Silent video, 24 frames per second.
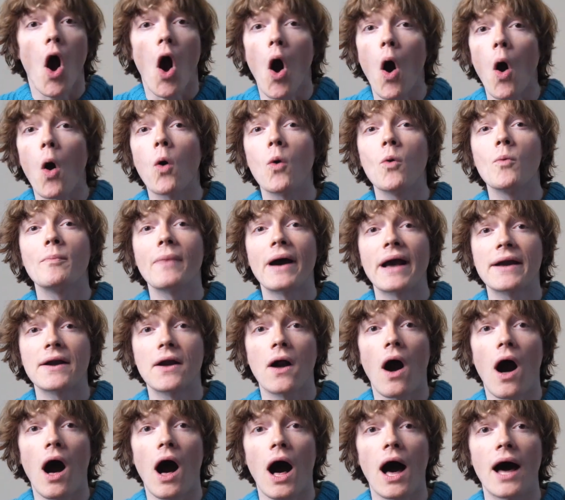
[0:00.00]
Oh my
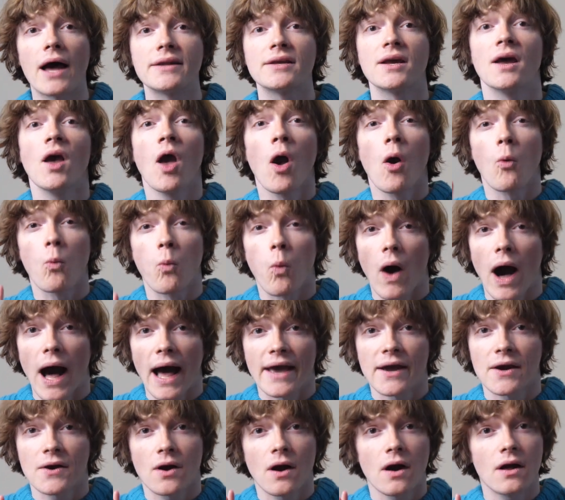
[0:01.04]
God,
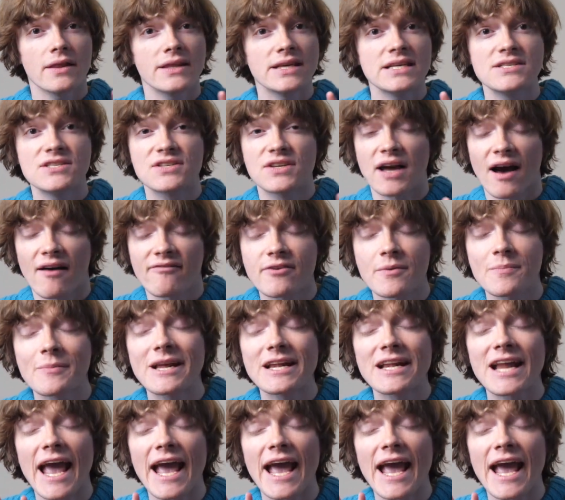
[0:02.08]
why are all these government